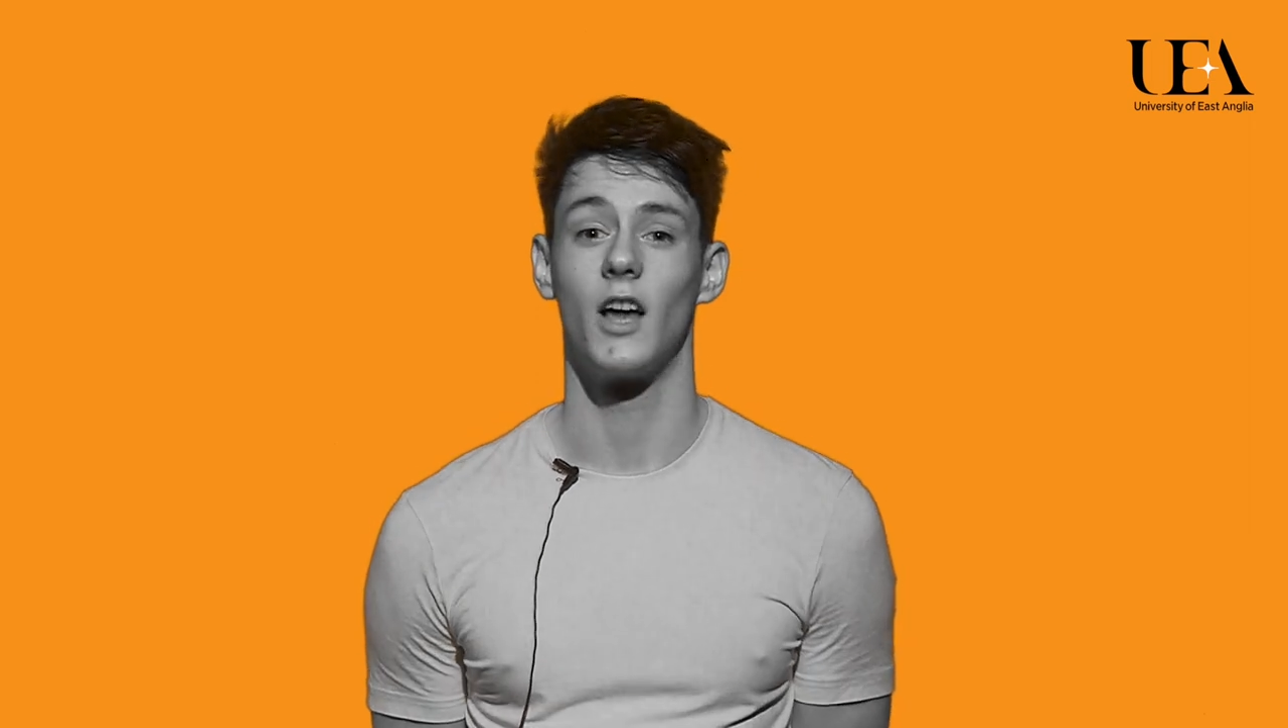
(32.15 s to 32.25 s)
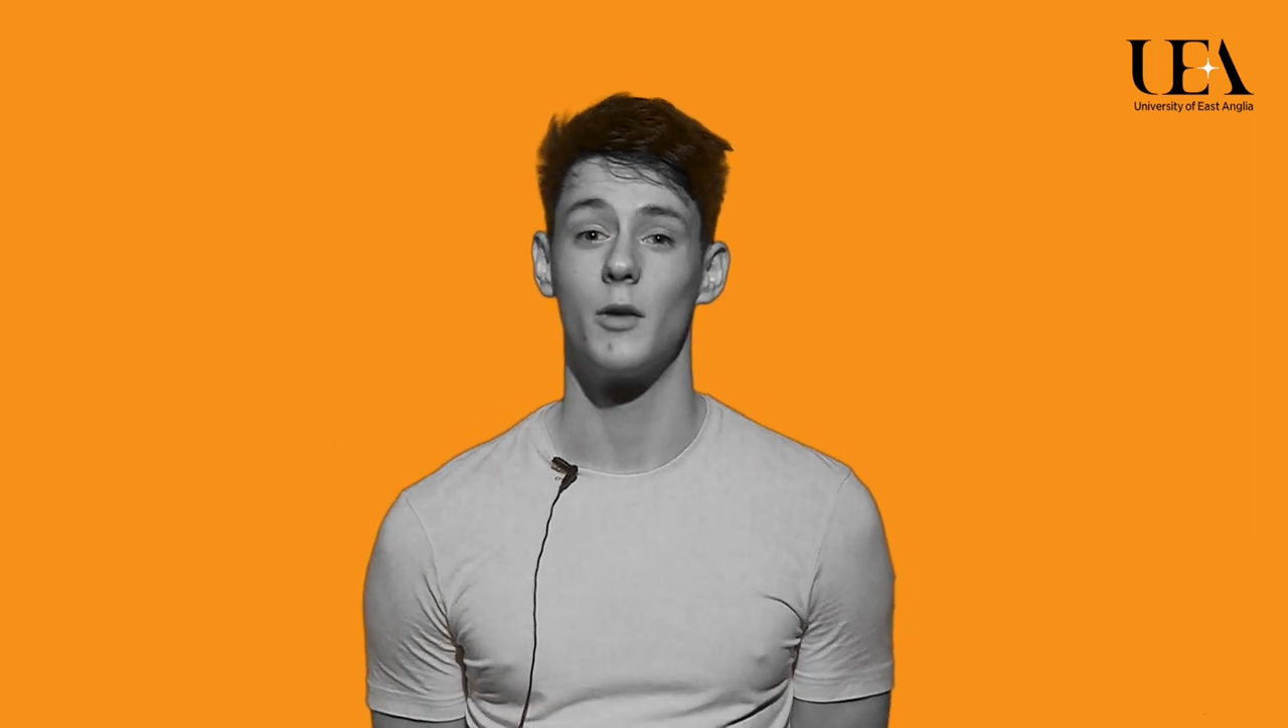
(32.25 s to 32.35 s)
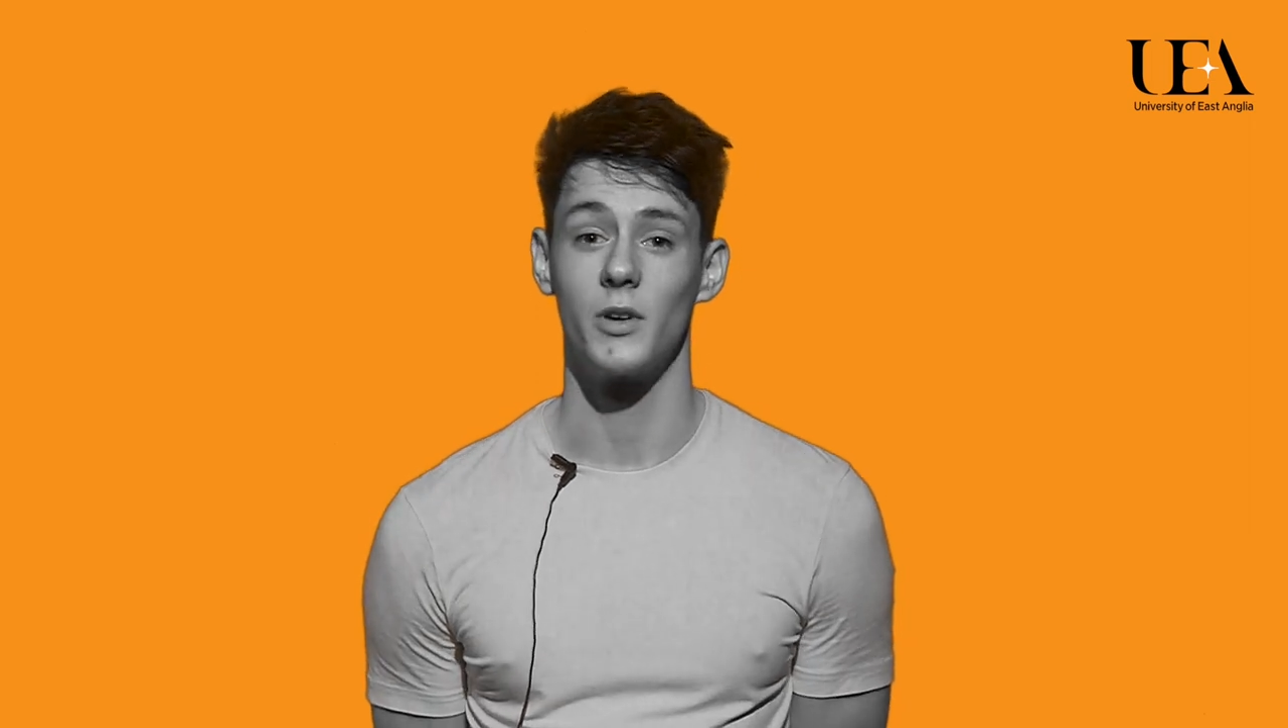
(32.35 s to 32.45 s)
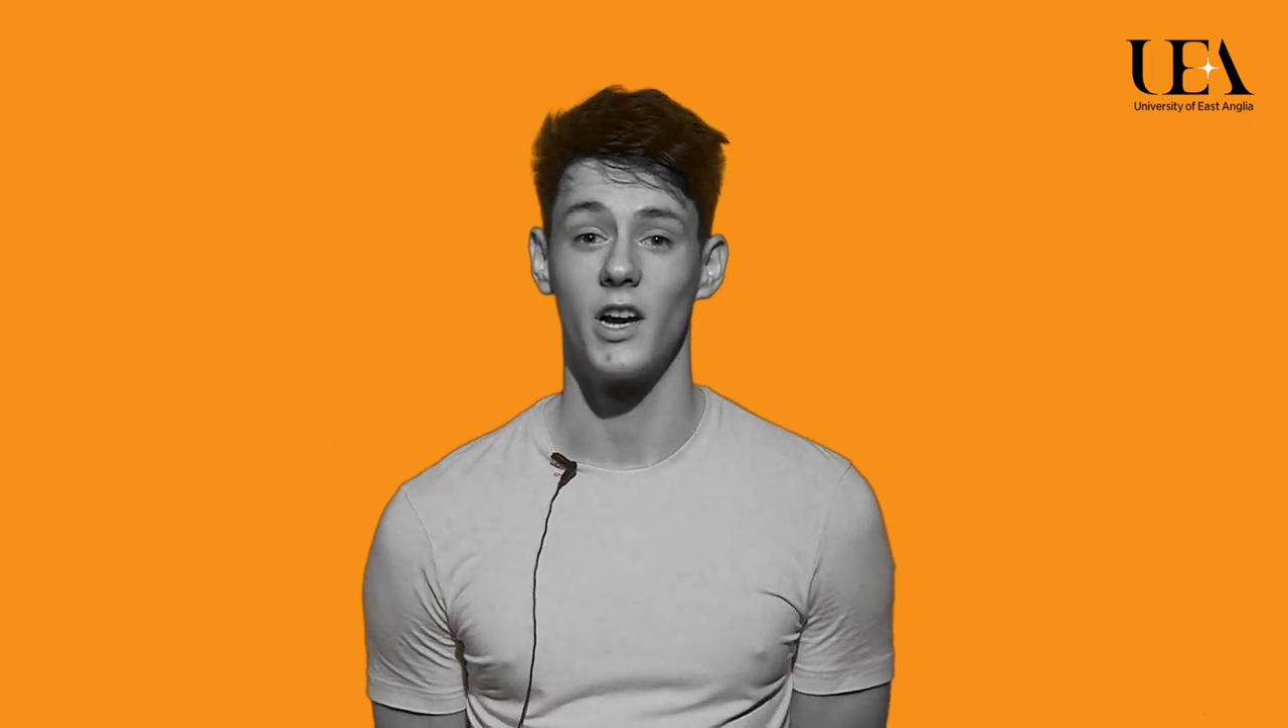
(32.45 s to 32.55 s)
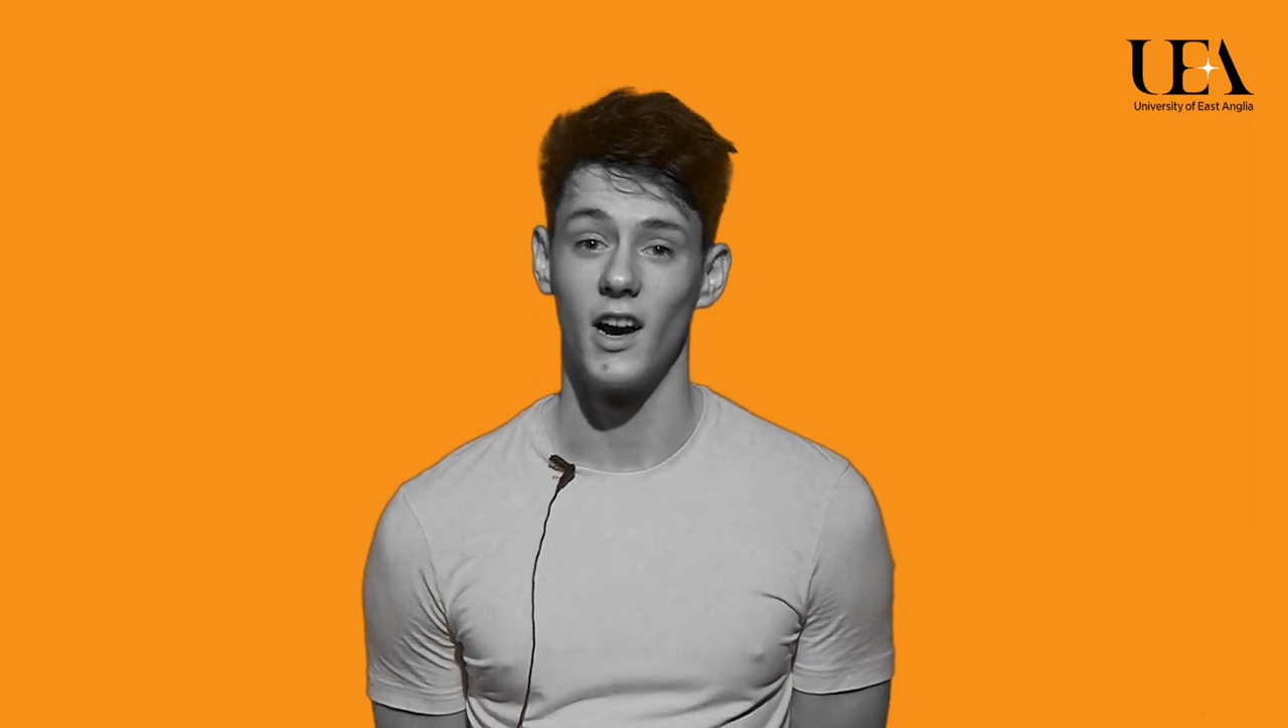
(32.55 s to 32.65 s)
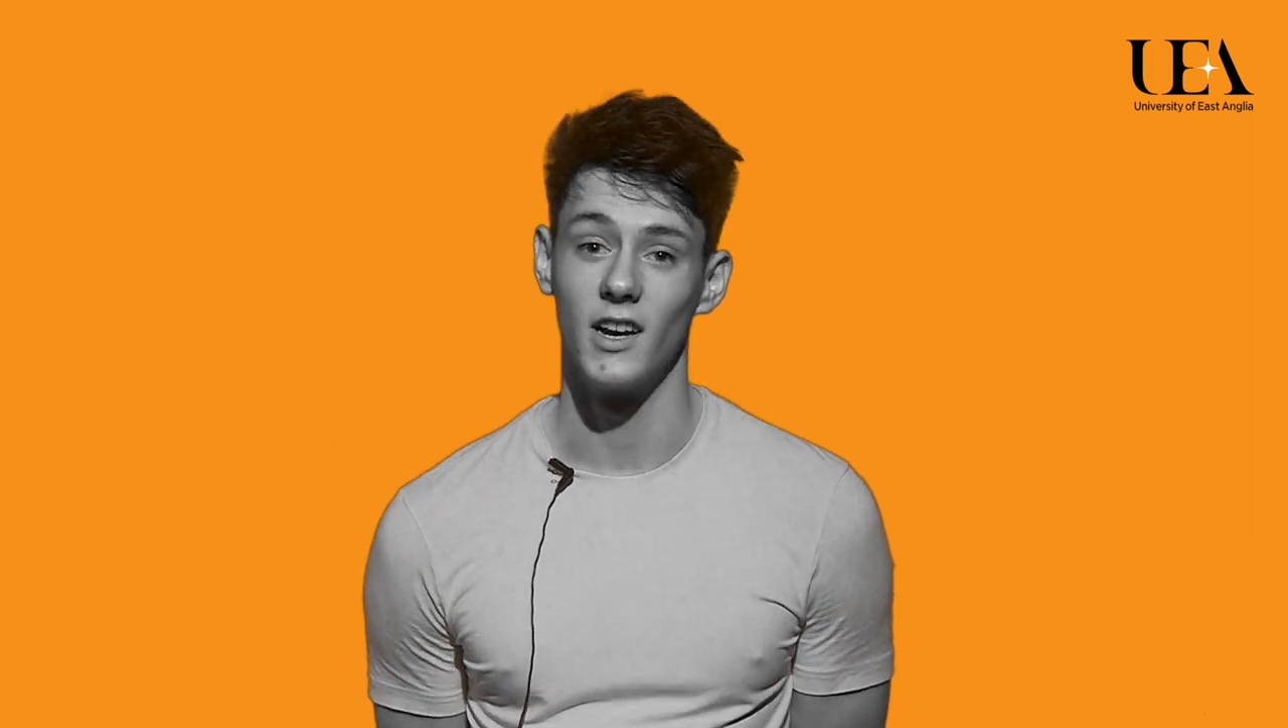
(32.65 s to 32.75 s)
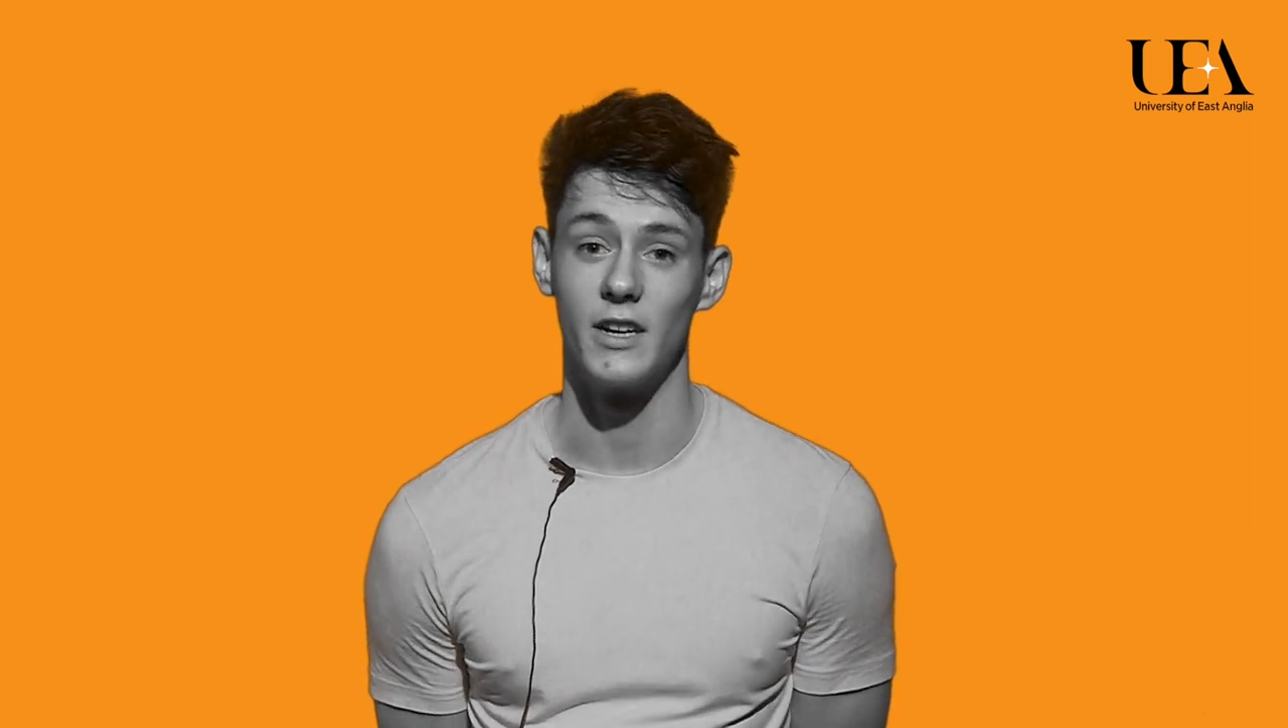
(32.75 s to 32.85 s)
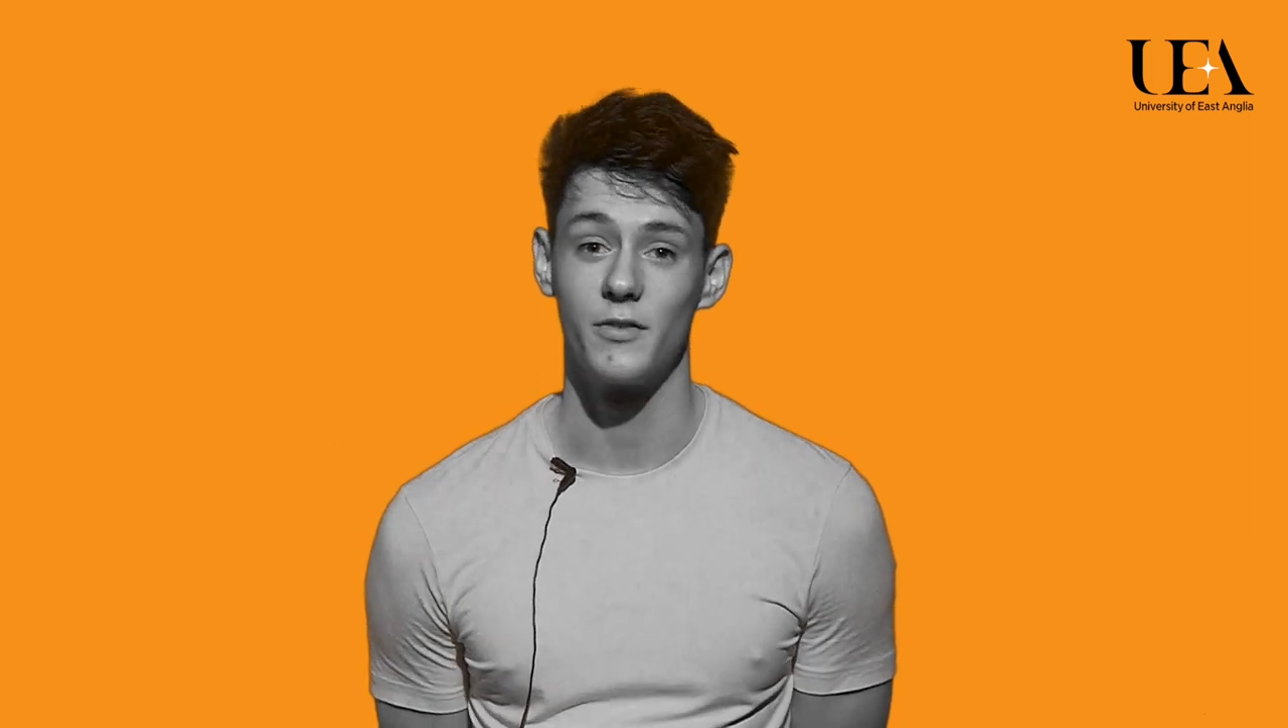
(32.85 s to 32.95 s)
library early.